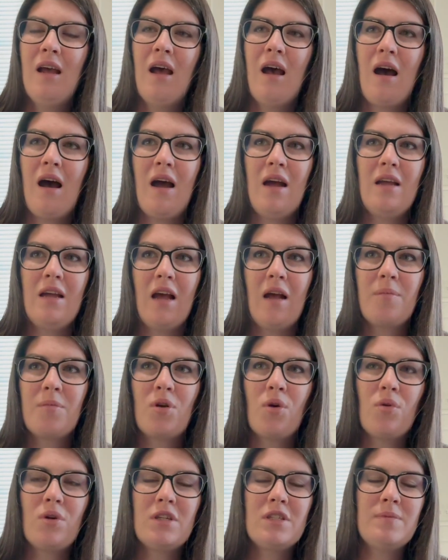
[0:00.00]
I am
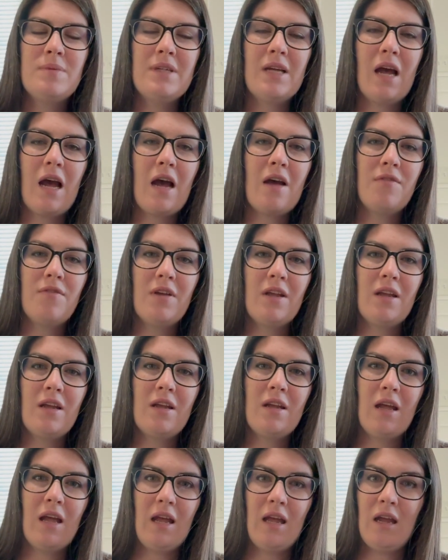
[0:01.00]
going to be
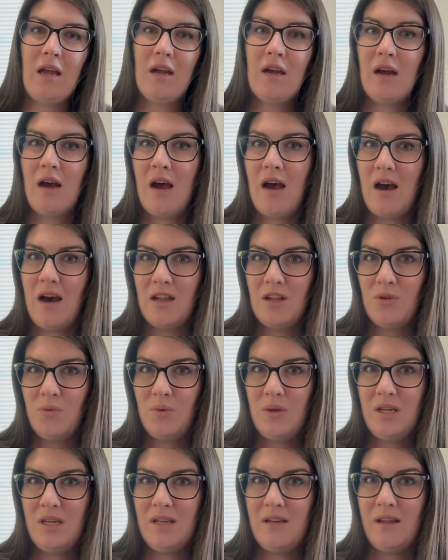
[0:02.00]
having a
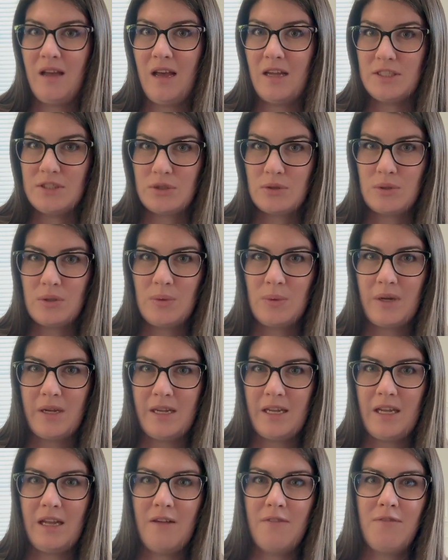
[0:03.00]
Halloween
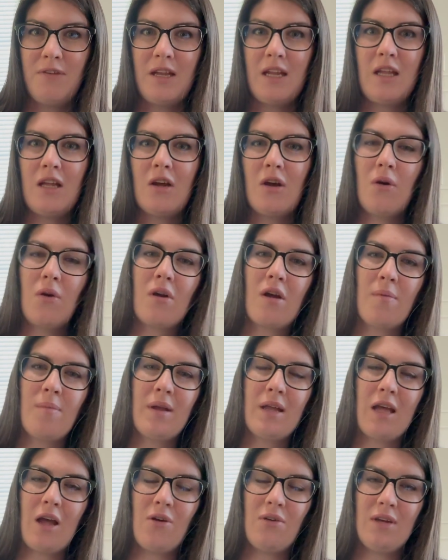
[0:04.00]
entryway video
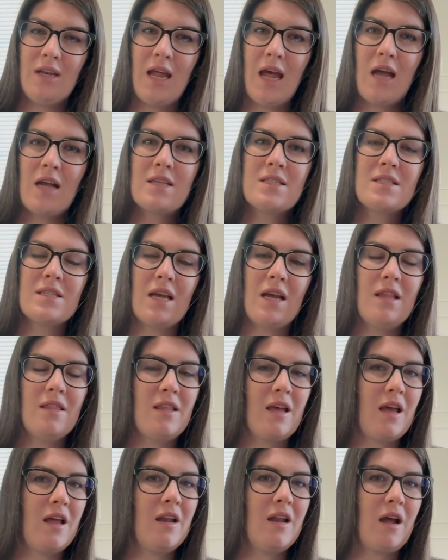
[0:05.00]
coming out next, and
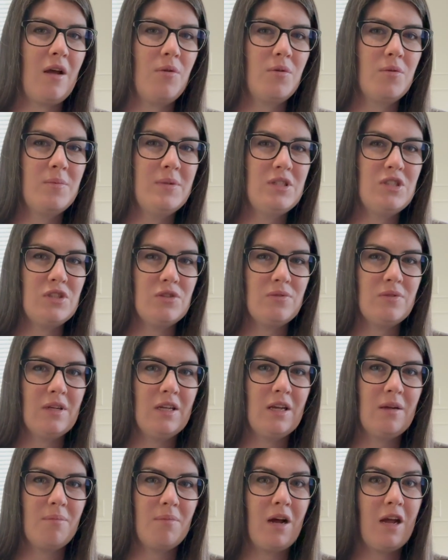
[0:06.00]
then I will be
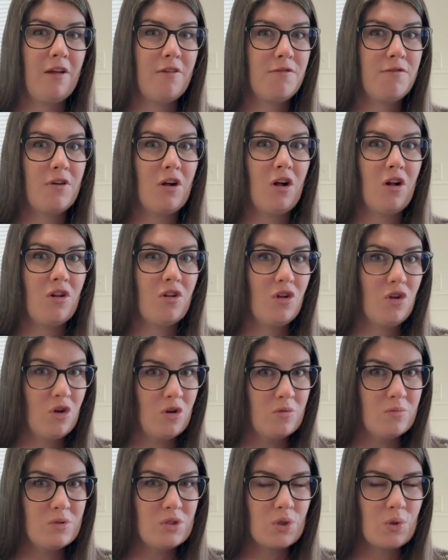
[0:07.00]
doing my fall
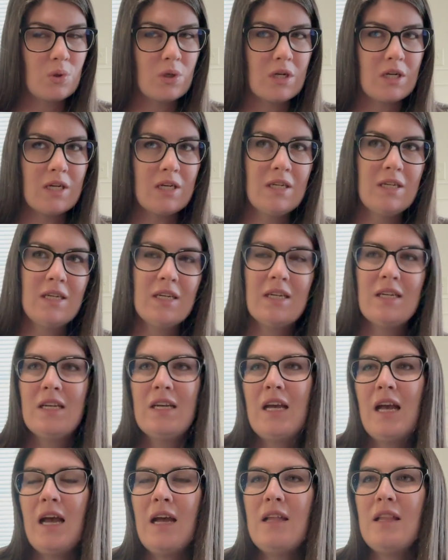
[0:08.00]
home tour.
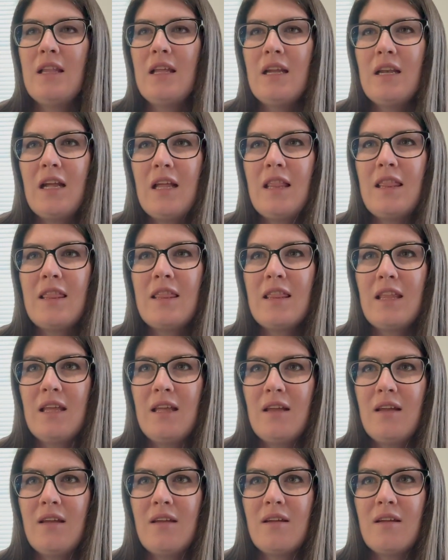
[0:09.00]
And then I
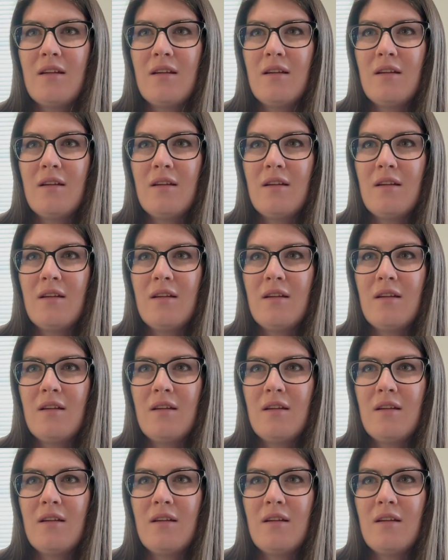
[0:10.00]
think